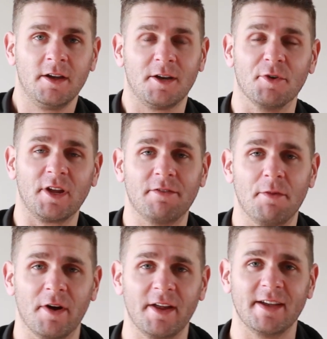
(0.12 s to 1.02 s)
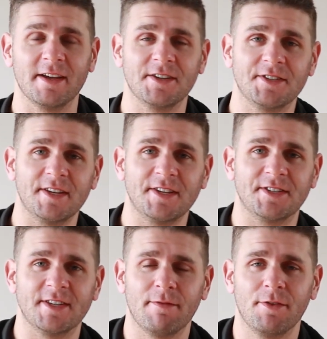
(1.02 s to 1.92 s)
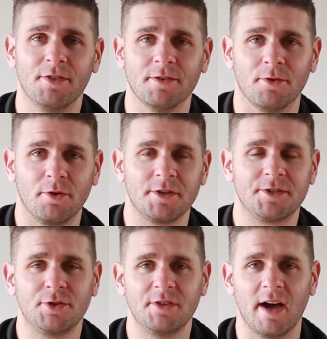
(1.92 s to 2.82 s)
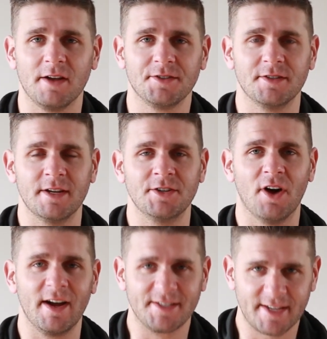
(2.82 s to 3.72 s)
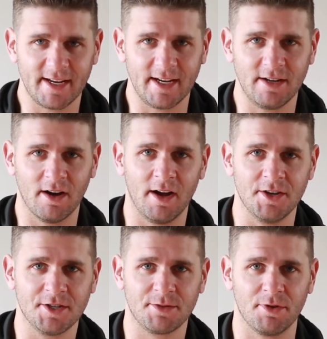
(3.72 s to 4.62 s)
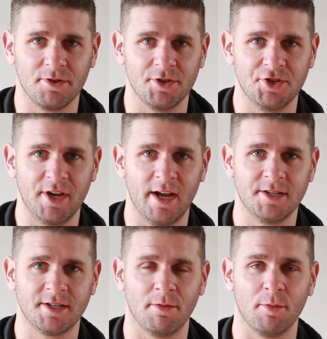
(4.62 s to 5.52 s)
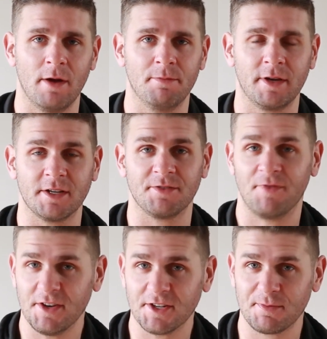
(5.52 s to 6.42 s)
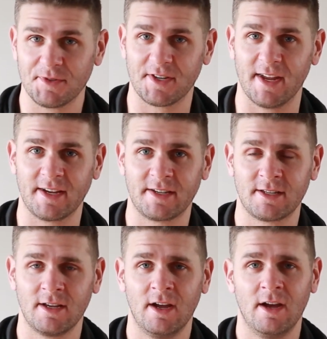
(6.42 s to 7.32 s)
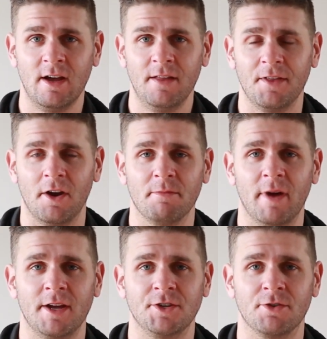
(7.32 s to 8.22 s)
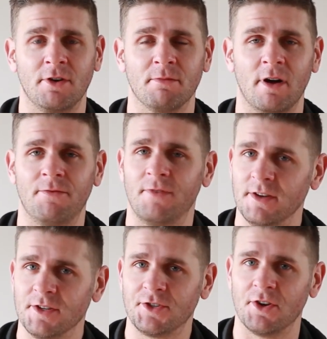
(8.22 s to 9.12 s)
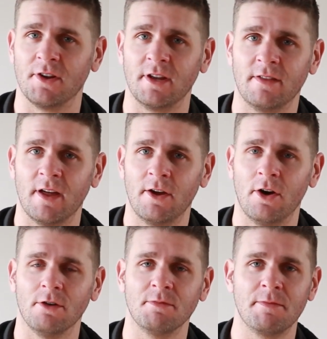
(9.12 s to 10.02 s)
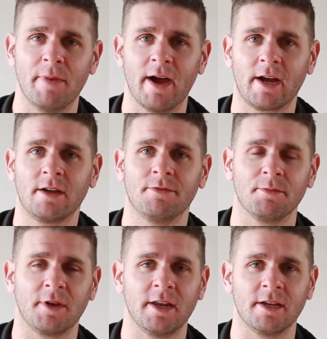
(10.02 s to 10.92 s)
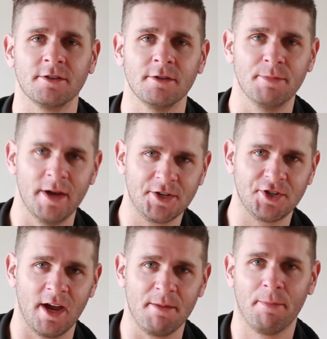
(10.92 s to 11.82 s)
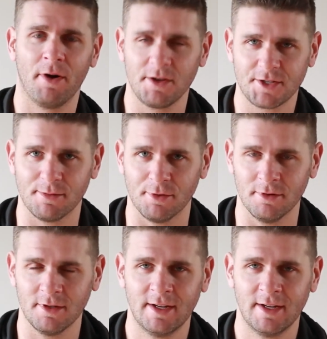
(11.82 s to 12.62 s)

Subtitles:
Good morning, everybody. It is the 7th of August 2019. I just wanted to share some of my biggest fitness mistakes that I made during my fitness journey that held me back from getting into the best shape possible.